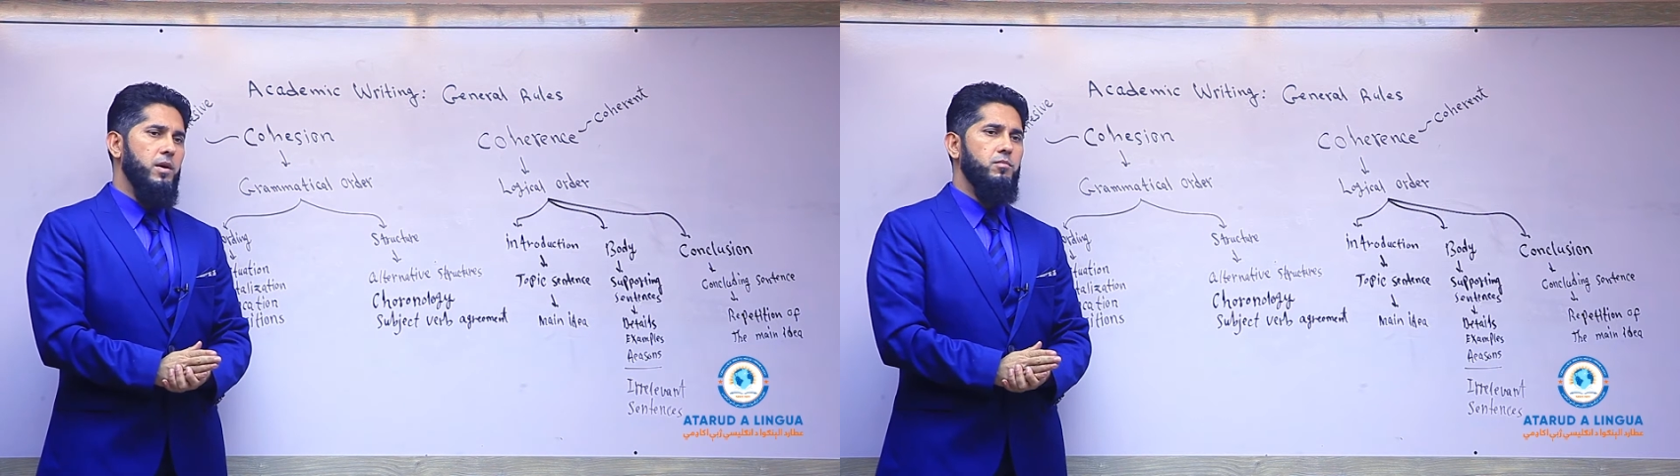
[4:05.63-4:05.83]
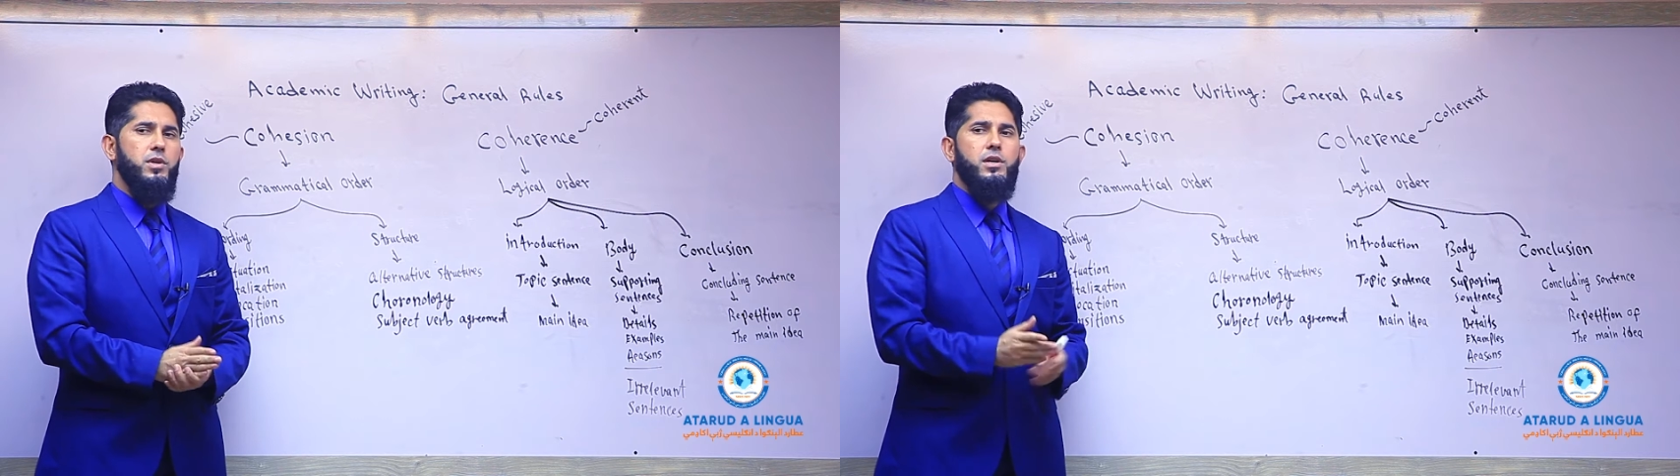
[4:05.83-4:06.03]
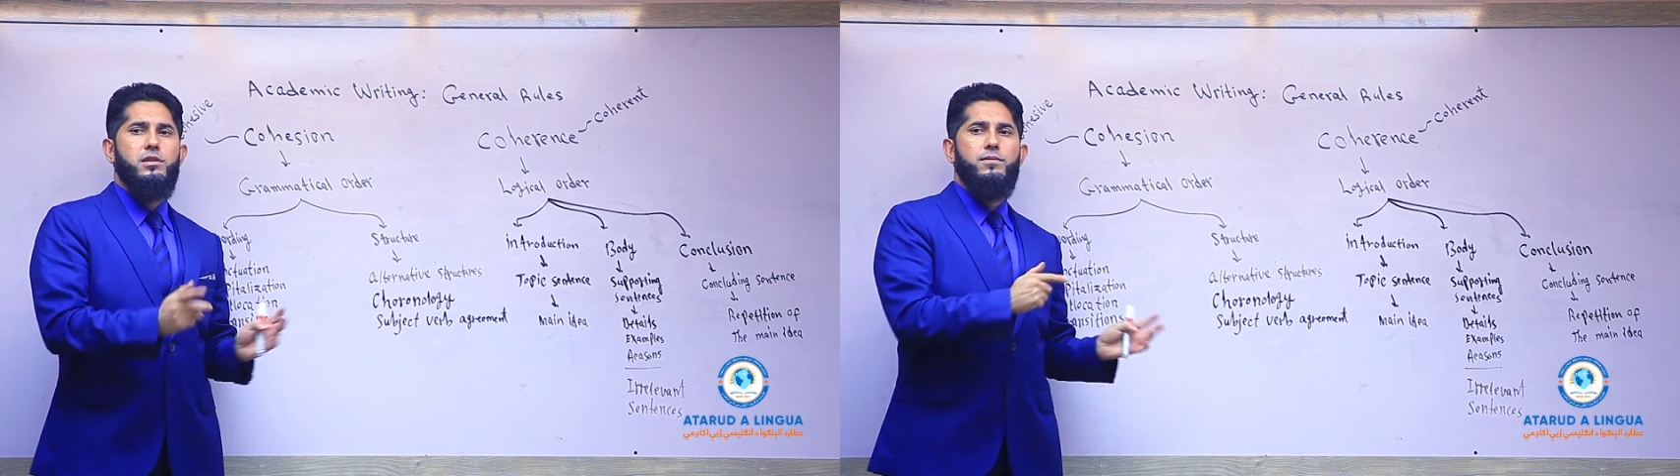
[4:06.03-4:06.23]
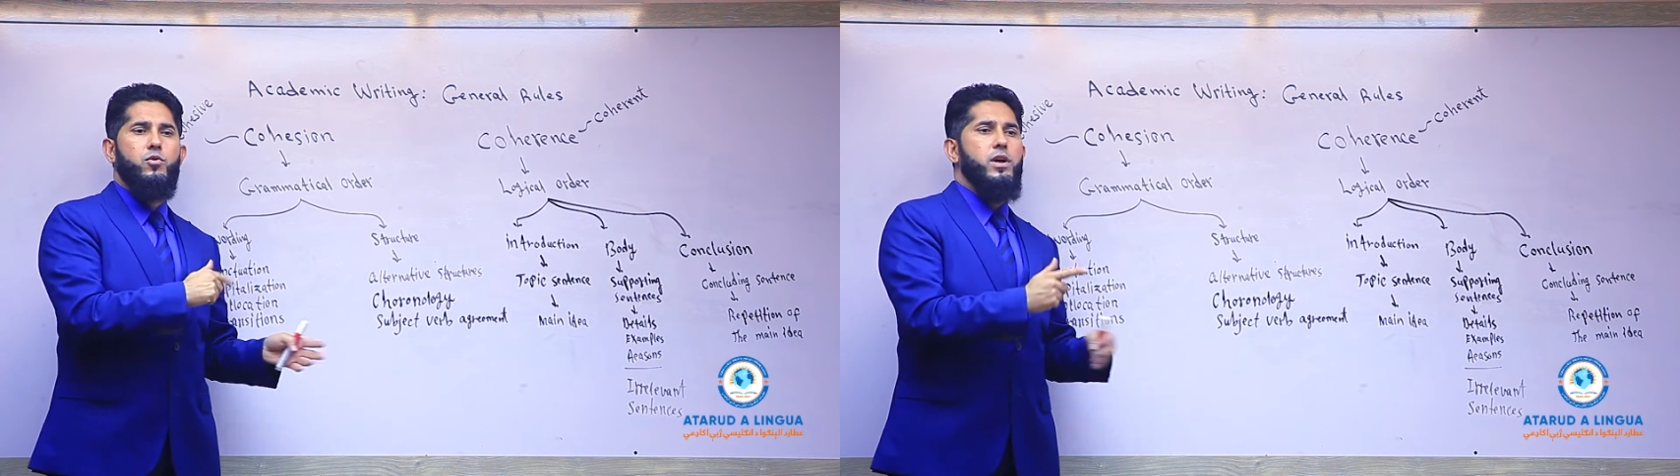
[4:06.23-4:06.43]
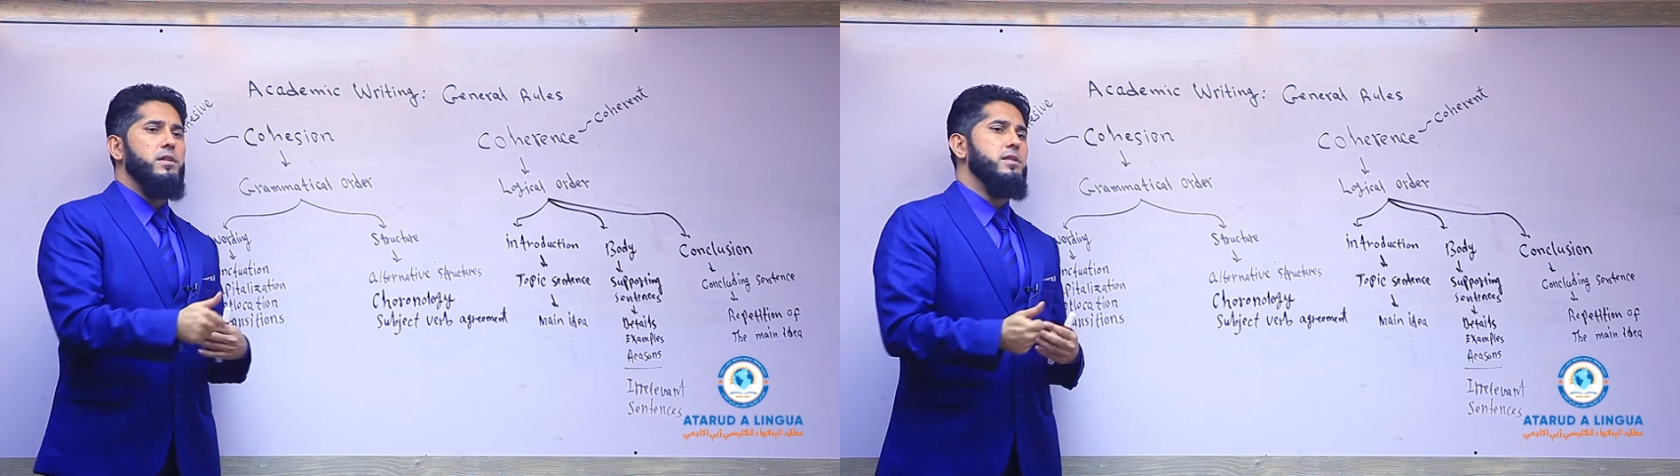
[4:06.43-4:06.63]
because of the
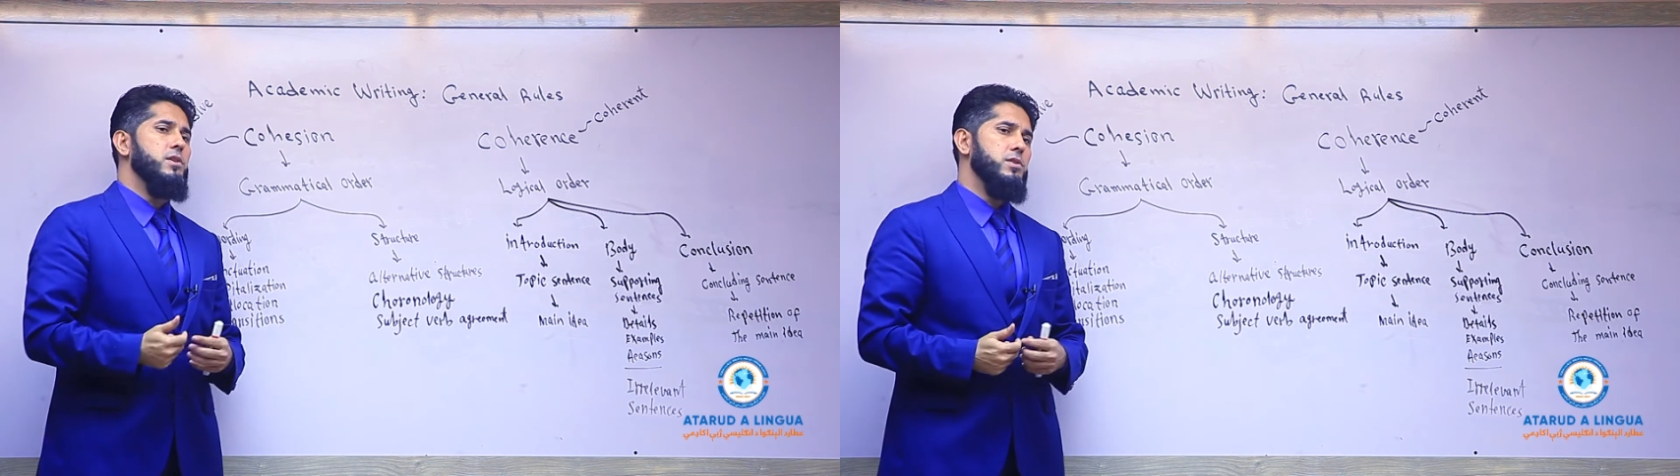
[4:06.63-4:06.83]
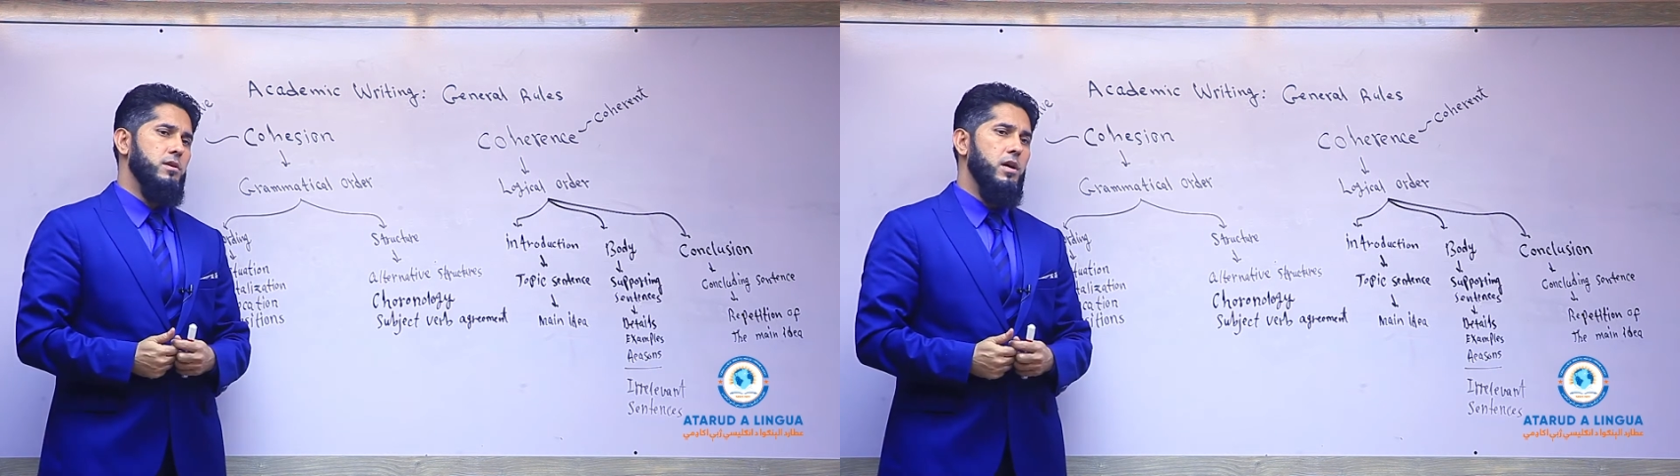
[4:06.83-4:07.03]
writing section.